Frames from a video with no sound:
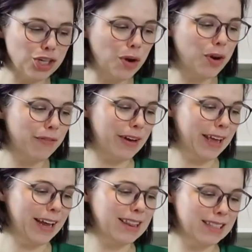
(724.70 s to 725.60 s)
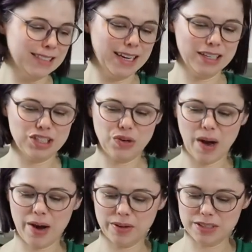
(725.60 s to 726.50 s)
don't know if I can get this done in 2
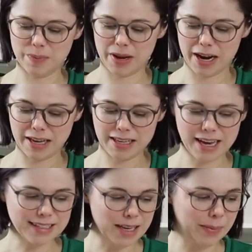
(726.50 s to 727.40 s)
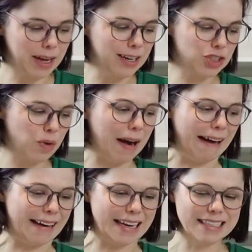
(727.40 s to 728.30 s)
hours, but I guess I'm going to
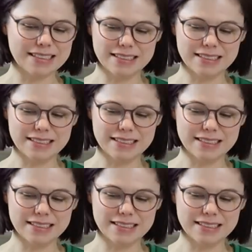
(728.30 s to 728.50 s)
try.